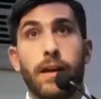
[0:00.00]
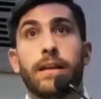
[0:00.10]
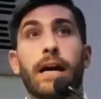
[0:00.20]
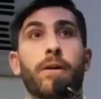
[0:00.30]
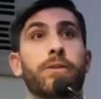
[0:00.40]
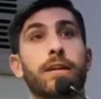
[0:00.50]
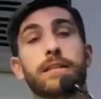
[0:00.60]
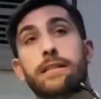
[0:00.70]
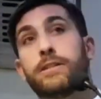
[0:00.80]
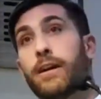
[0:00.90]
Now,
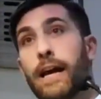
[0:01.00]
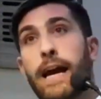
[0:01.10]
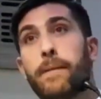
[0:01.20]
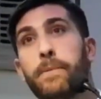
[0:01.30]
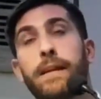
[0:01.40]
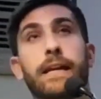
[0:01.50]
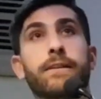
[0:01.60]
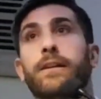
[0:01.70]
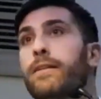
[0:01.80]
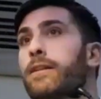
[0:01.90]
this is going to happen and
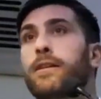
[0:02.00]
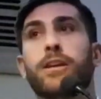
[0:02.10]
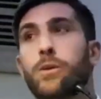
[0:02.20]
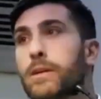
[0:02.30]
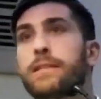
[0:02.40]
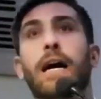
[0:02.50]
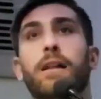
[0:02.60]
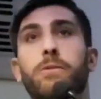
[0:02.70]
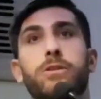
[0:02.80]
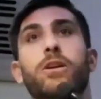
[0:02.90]
the, the, the US
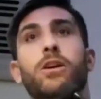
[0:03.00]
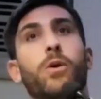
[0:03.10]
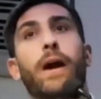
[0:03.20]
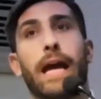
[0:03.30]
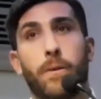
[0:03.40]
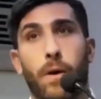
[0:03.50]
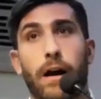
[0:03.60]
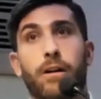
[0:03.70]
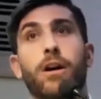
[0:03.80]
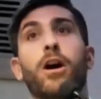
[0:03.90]
dollar is going to go
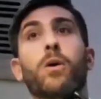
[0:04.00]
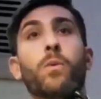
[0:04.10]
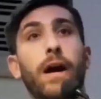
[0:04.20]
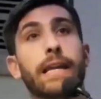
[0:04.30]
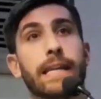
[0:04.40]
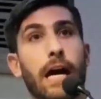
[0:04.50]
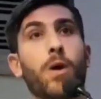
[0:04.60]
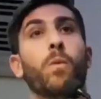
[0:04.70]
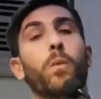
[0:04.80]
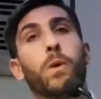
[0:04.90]
haywire. Right now,
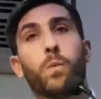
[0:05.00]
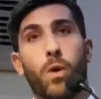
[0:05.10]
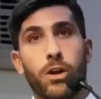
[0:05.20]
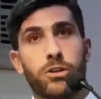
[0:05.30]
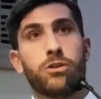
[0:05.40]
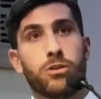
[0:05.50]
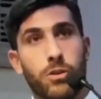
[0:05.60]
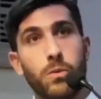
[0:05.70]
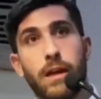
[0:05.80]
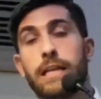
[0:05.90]
what we want to
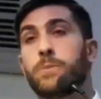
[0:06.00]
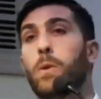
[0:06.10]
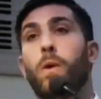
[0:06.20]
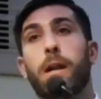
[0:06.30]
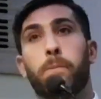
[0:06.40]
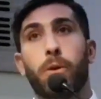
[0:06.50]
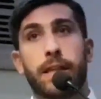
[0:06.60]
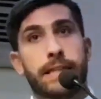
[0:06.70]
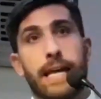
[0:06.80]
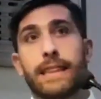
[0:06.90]
do is we want to put
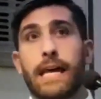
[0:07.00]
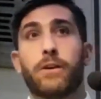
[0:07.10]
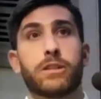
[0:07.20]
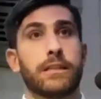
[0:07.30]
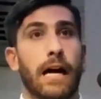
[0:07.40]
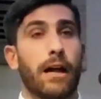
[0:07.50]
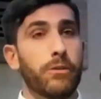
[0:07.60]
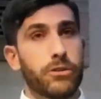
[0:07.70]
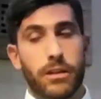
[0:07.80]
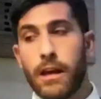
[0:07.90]
in
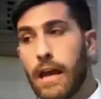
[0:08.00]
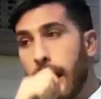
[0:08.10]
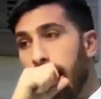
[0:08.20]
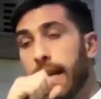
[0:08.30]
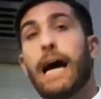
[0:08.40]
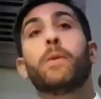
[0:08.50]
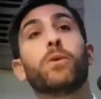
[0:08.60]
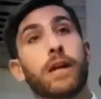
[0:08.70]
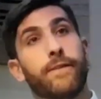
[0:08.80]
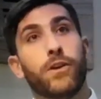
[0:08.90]
$10,000 and I
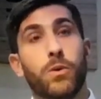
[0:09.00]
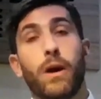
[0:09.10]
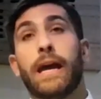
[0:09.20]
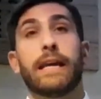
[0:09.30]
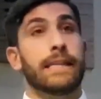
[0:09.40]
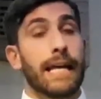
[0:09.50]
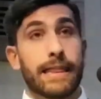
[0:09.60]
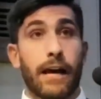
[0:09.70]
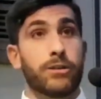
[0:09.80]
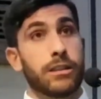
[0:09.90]
will give you a
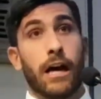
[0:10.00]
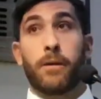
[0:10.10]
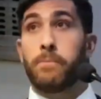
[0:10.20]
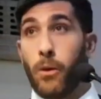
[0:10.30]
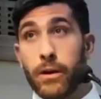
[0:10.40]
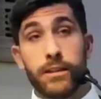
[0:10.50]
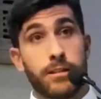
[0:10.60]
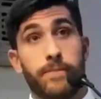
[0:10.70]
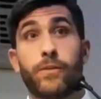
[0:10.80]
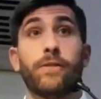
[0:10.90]
$10,000
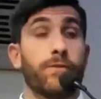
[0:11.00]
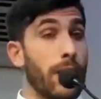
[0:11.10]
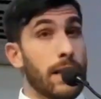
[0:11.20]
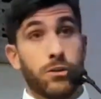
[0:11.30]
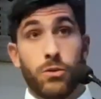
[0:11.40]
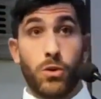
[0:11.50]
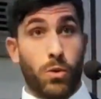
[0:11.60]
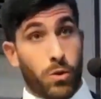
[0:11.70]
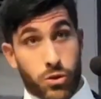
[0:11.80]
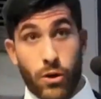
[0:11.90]
bonus into
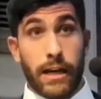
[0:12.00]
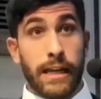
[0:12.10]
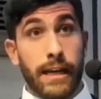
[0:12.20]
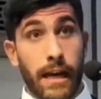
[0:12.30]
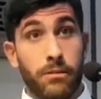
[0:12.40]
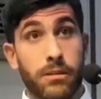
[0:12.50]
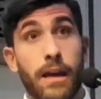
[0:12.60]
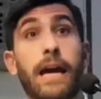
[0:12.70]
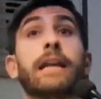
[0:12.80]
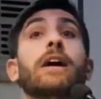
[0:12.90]
your own trading
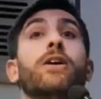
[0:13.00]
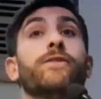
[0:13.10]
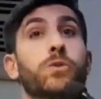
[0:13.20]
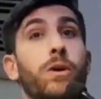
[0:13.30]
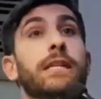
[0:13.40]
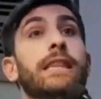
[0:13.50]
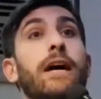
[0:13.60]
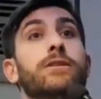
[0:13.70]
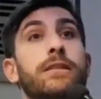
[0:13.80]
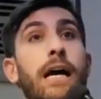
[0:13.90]
account. Now you have
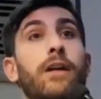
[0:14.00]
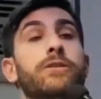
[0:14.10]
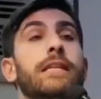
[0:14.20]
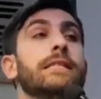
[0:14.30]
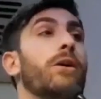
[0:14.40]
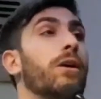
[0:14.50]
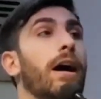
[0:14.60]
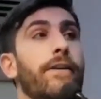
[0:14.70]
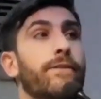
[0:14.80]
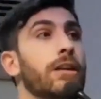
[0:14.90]
$20,000. This is how
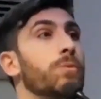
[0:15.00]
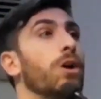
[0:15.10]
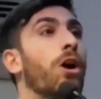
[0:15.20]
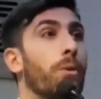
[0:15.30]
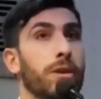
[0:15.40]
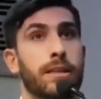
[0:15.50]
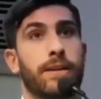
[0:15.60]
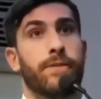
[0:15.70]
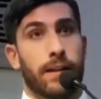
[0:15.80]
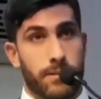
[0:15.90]
confident we are with
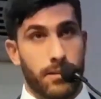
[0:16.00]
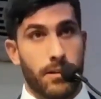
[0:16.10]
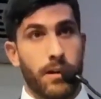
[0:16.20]
this event.